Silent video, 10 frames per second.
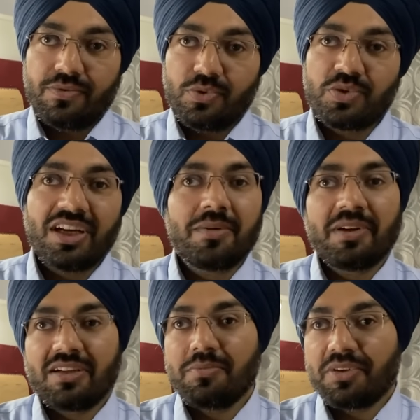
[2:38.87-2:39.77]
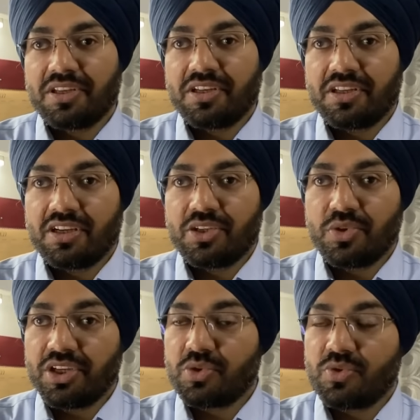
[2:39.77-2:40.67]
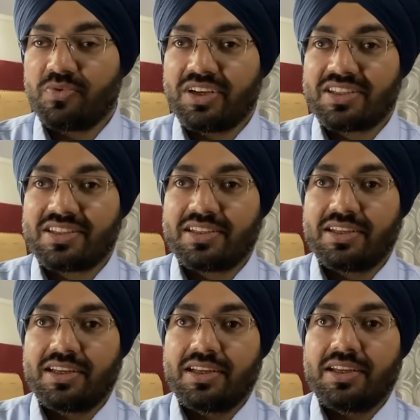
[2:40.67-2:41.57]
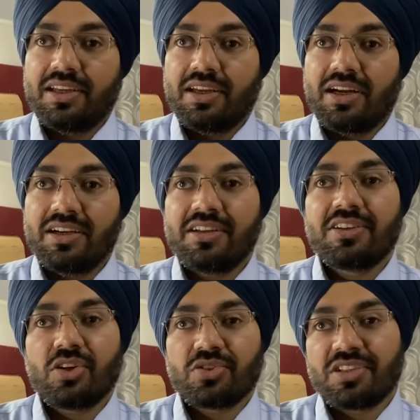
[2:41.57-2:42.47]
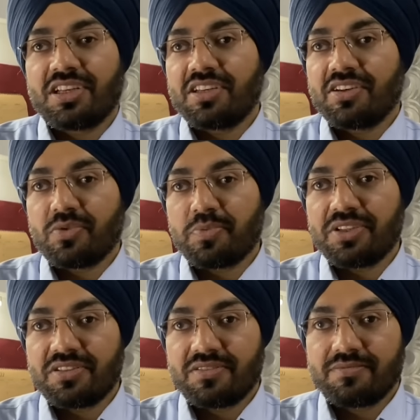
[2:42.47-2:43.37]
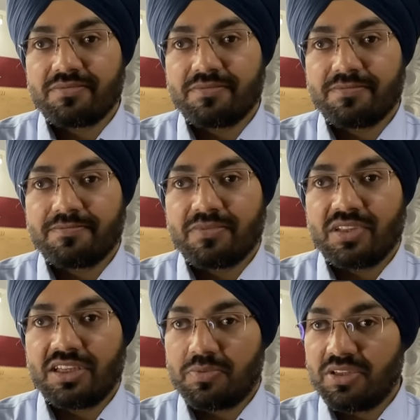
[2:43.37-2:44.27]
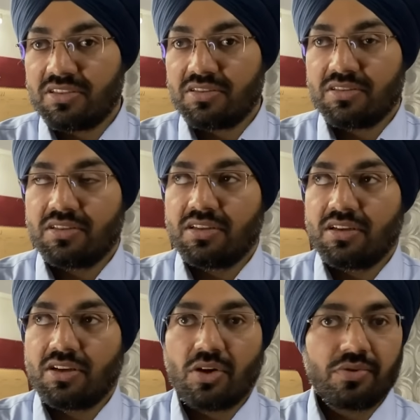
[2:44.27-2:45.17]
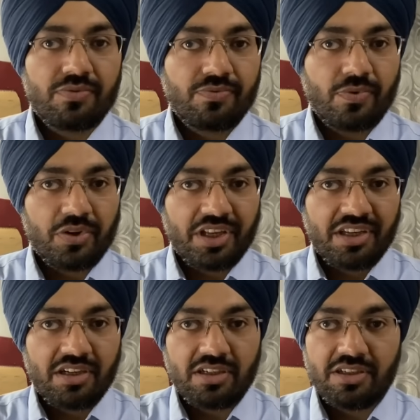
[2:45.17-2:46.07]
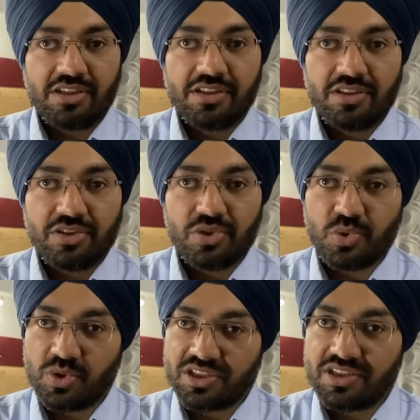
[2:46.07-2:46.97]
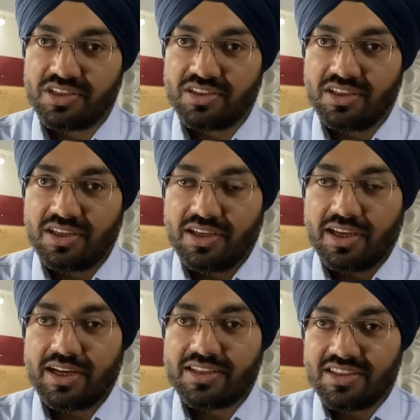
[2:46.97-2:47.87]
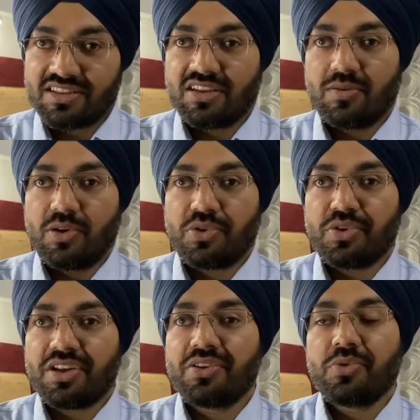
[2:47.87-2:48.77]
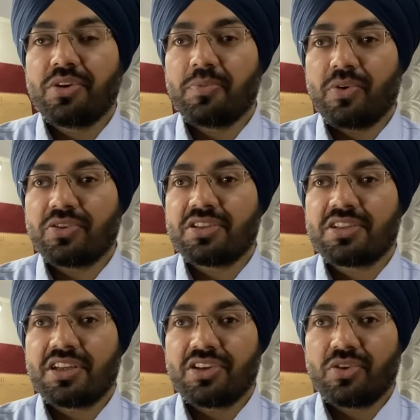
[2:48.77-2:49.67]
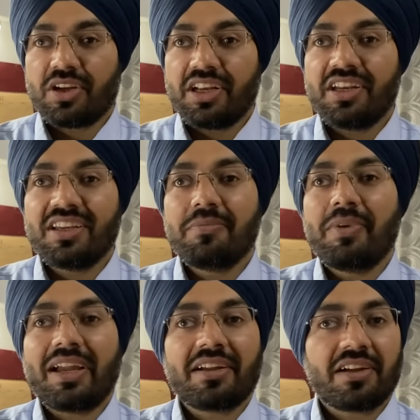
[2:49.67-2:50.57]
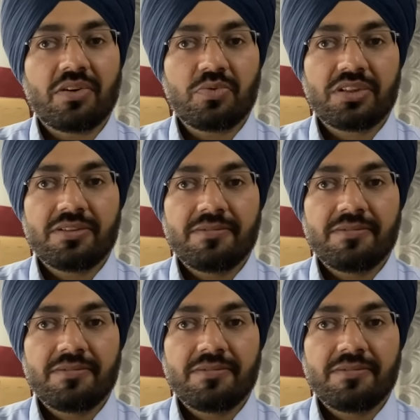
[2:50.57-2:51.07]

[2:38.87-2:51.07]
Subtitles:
To set up a company in India, you need to invest 100,000 Indian rupees. It means around 1400 USD, and this amount you need to deposit in your Indian bank account